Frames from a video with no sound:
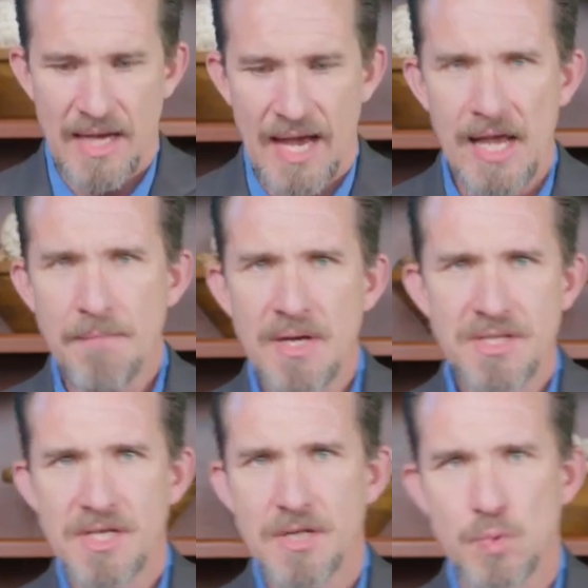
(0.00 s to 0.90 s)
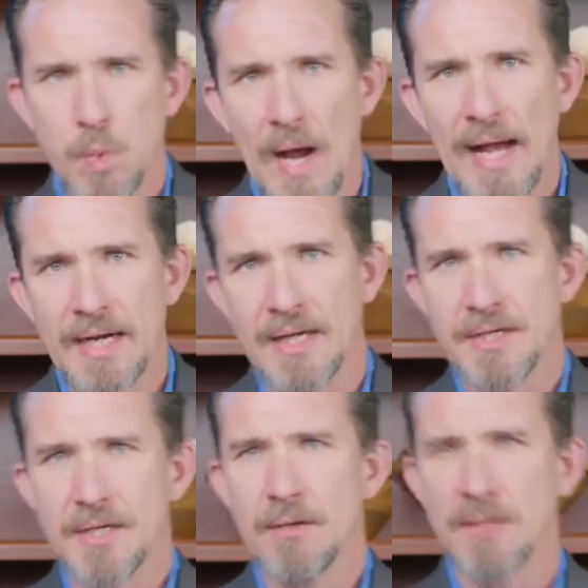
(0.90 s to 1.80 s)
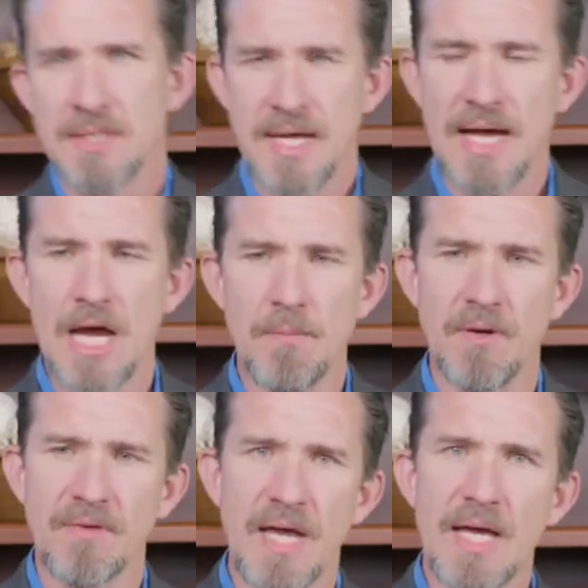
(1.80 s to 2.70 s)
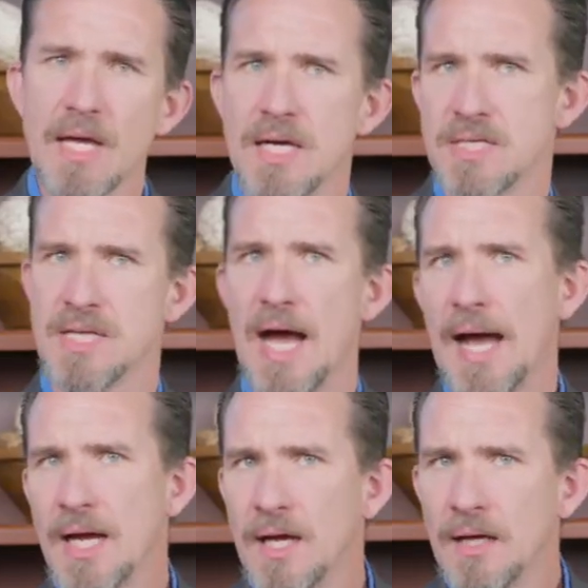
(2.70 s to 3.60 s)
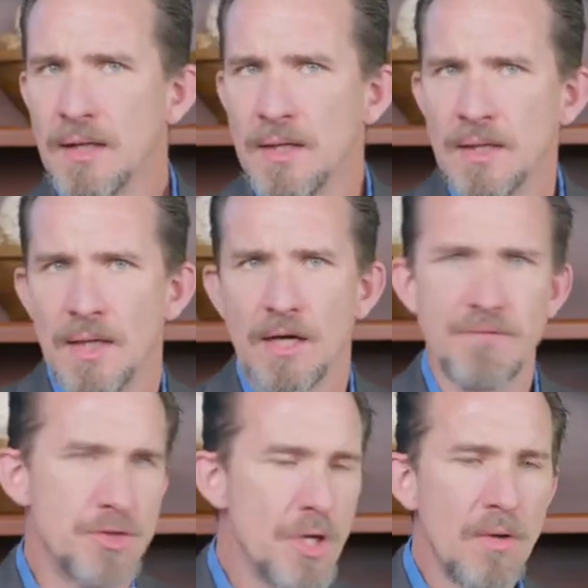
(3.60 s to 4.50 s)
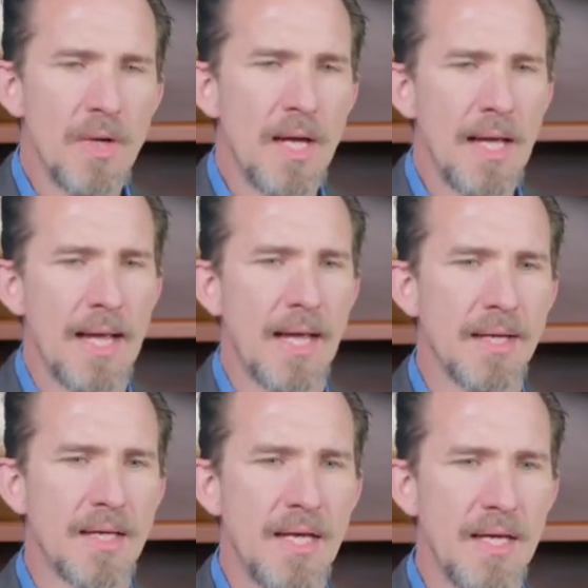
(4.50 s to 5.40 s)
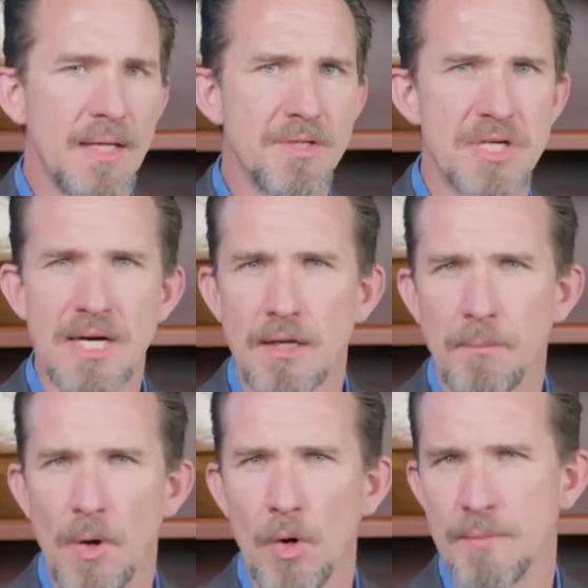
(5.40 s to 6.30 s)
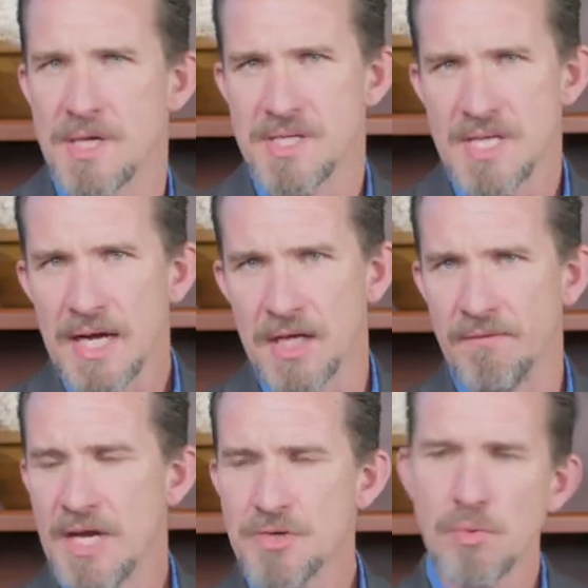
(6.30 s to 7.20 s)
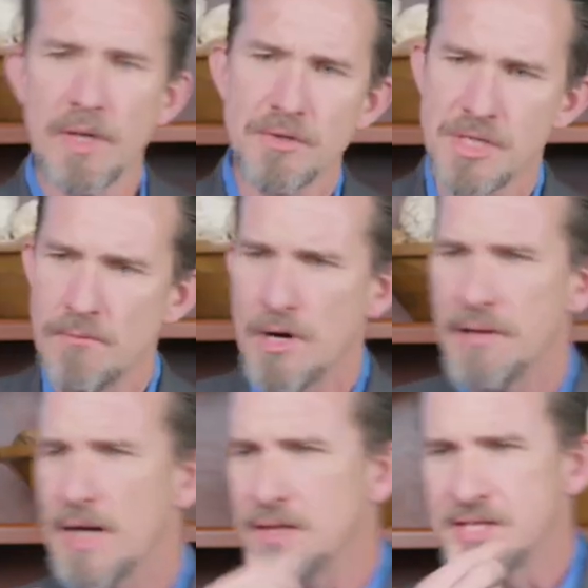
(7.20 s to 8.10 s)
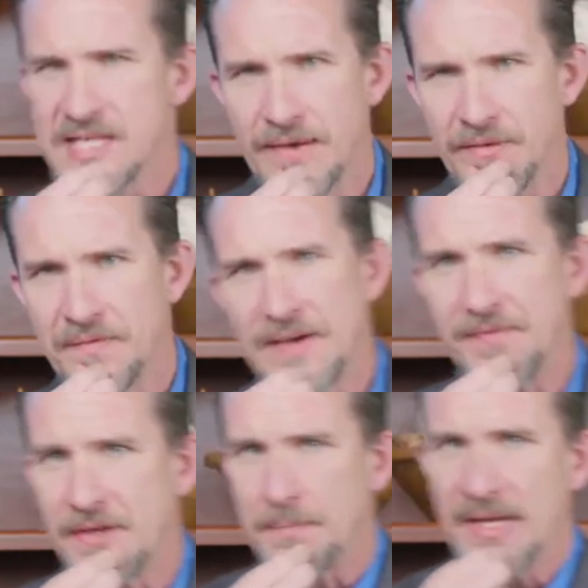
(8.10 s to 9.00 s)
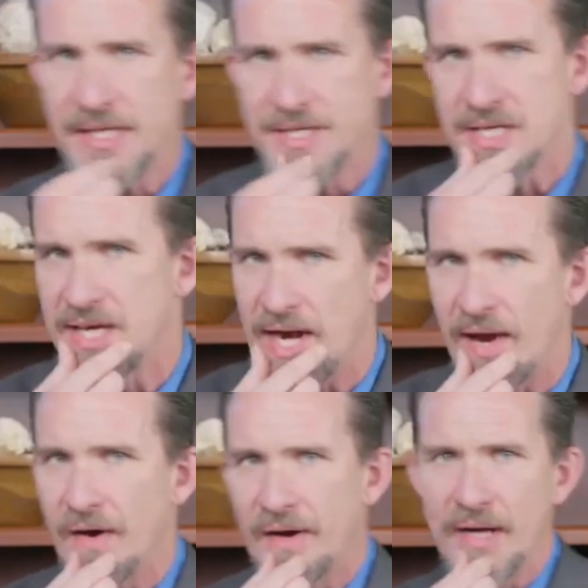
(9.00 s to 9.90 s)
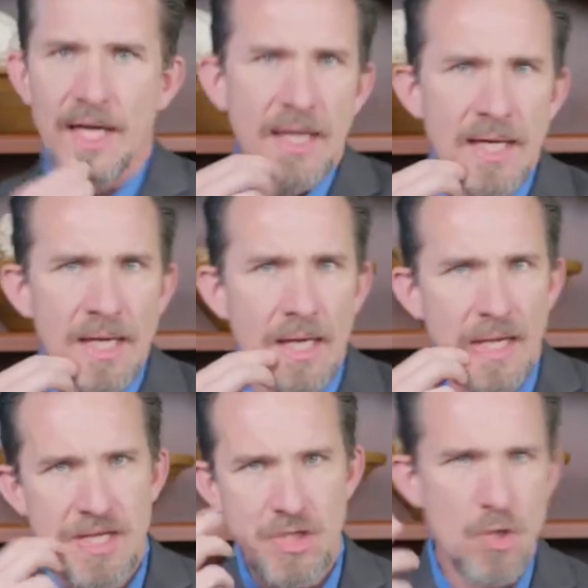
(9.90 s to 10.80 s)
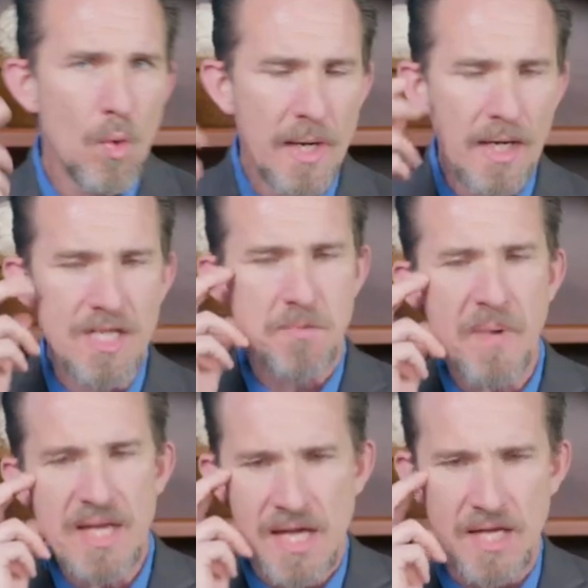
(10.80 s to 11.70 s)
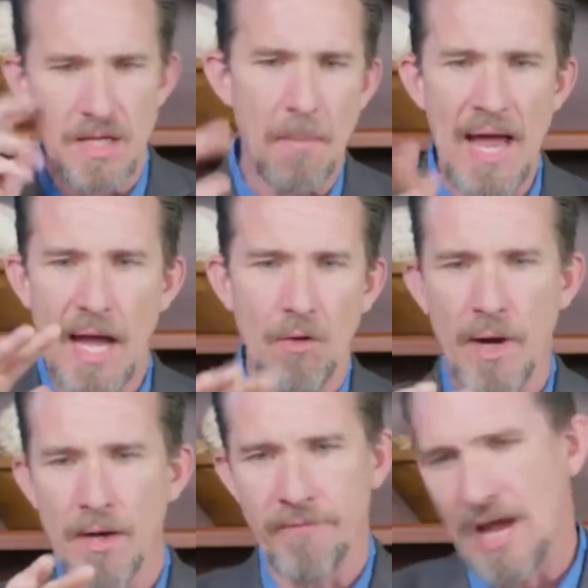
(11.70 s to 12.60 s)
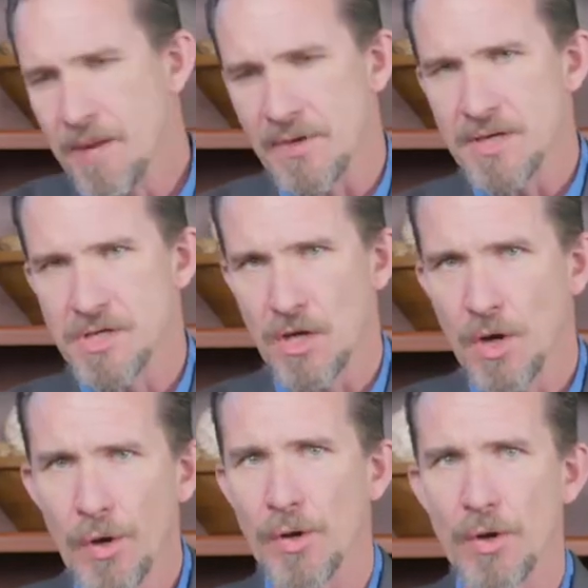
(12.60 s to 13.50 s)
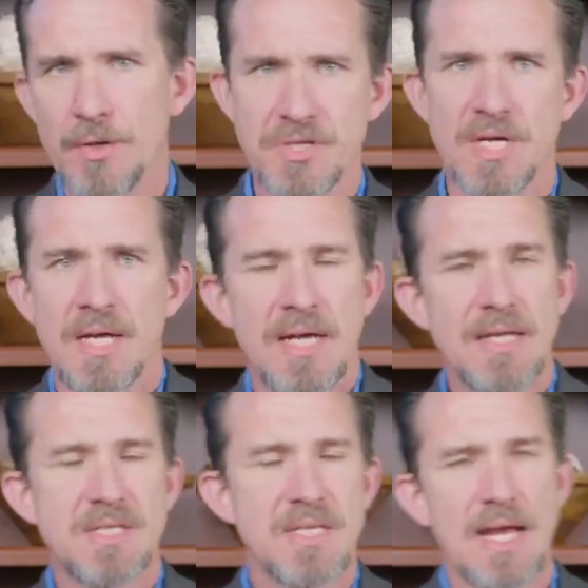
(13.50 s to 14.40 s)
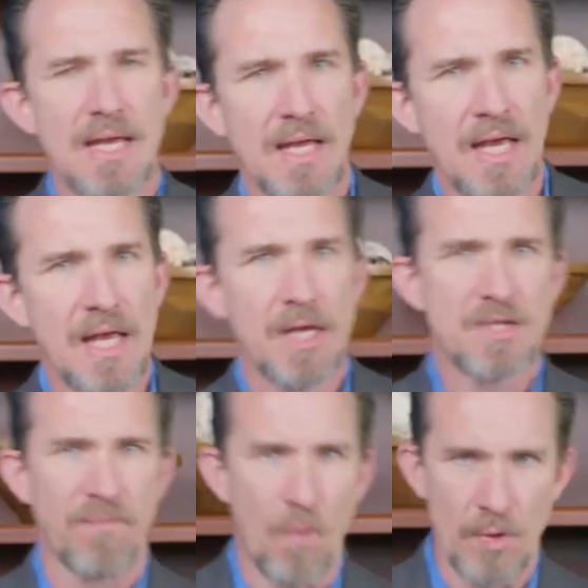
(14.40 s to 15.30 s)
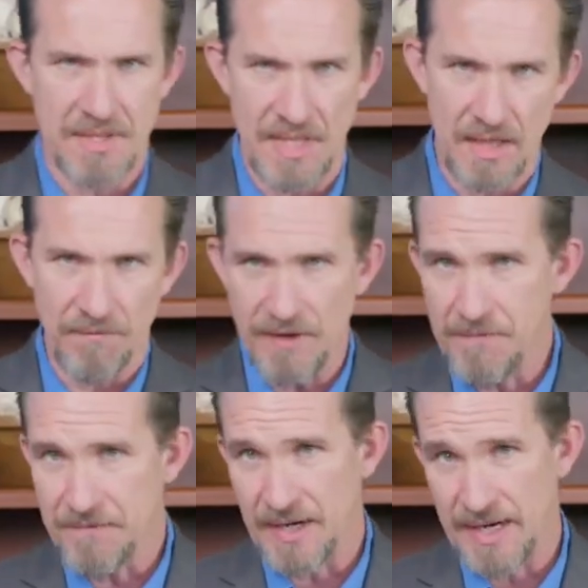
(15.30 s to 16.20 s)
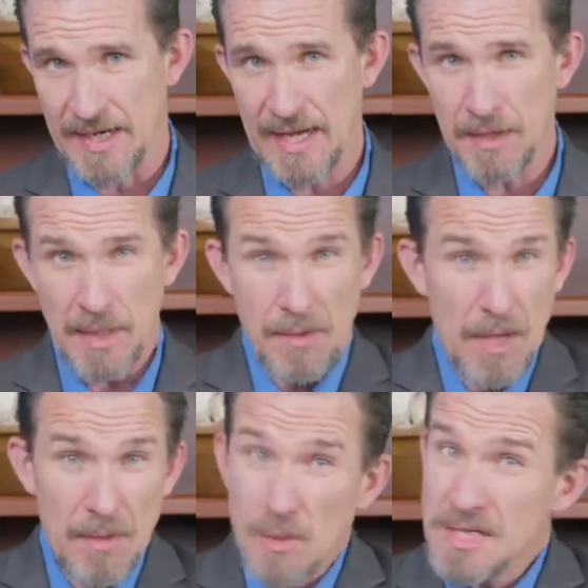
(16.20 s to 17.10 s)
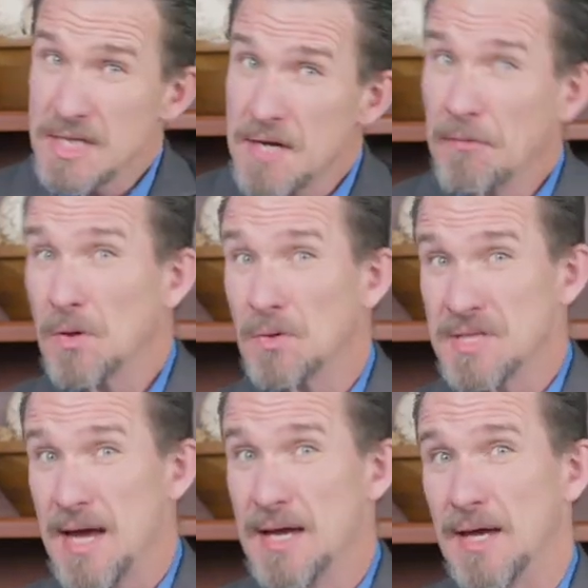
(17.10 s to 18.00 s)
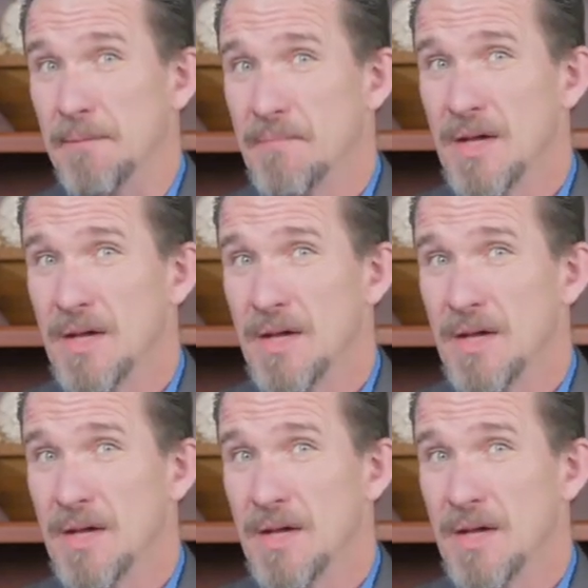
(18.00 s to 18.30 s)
Amos is writing during the time of King Uzziah of Judah and King Jeroboam II of Israel, somewhere around the 750 BC area. Historically speaking, the background of Amos occurs in 2 Kings 14 and 15, and it was a difficult time.